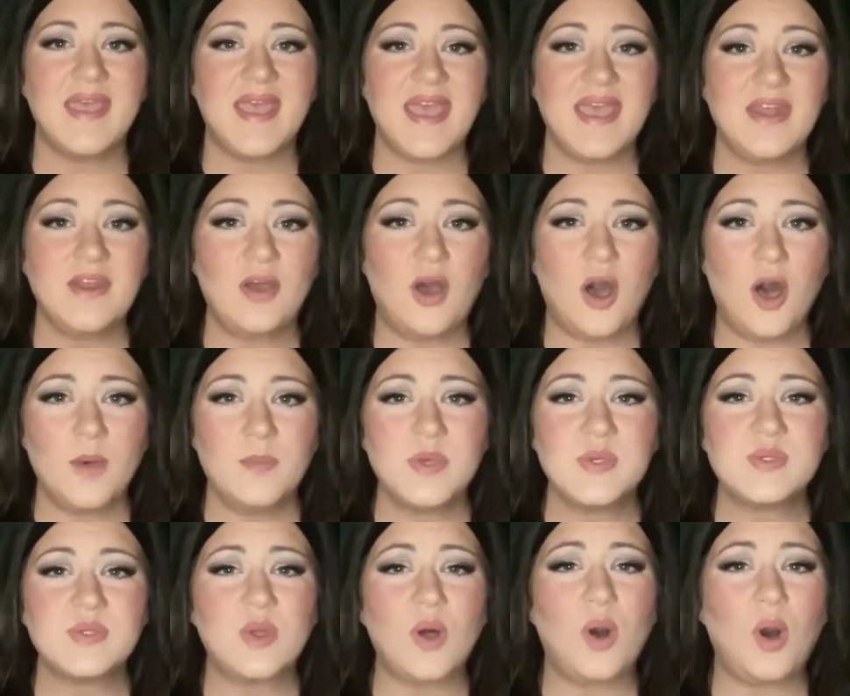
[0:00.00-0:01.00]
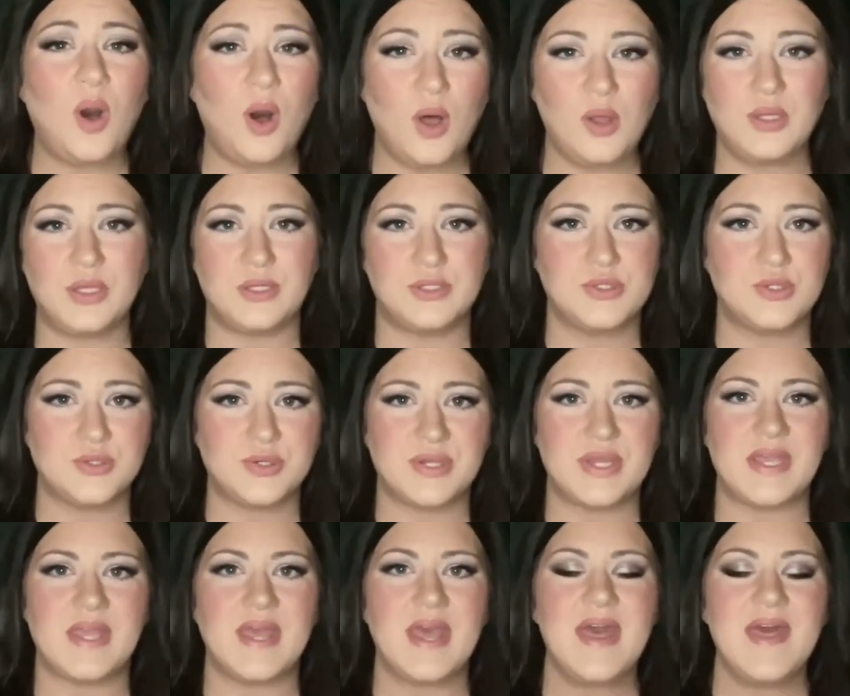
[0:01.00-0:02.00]
and almost all
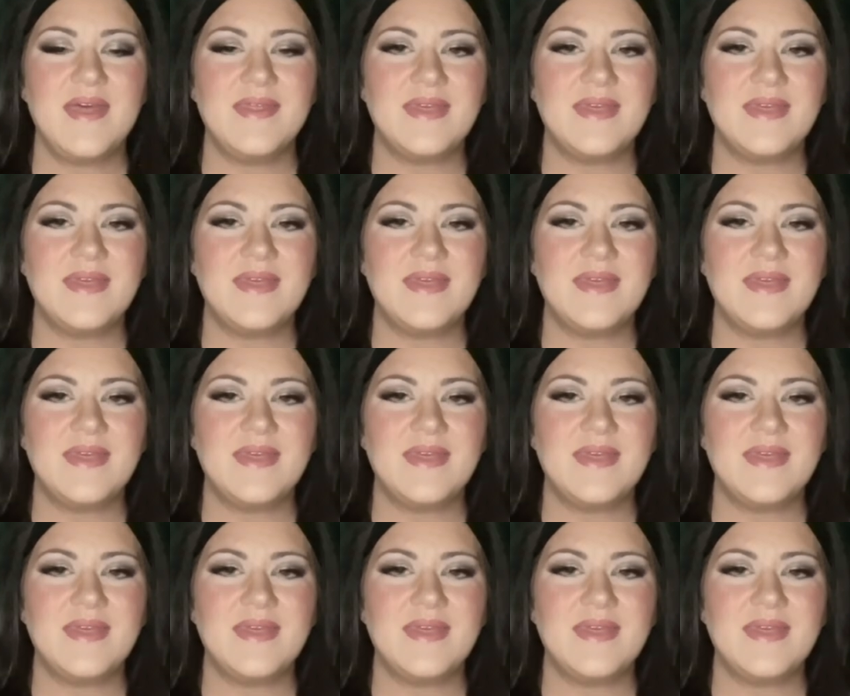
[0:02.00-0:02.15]
agree